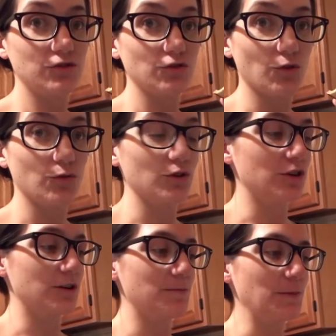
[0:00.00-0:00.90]
It's so
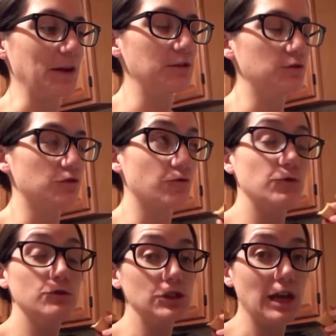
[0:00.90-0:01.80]
good. I used
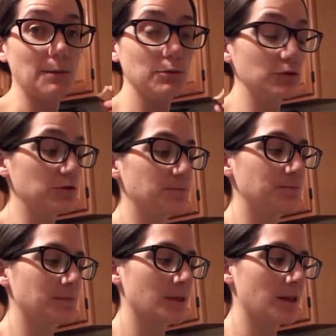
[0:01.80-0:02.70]
Fuji apples
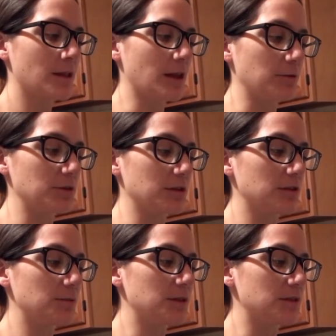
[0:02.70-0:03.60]
and with
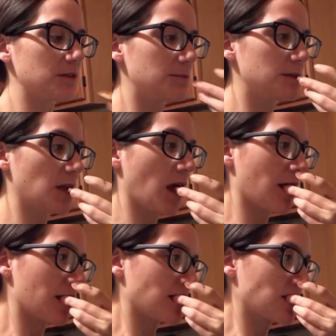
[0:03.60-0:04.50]
a little bit of
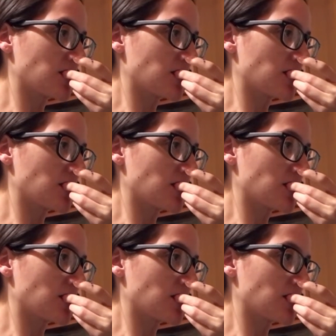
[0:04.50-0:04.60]
cinnamon.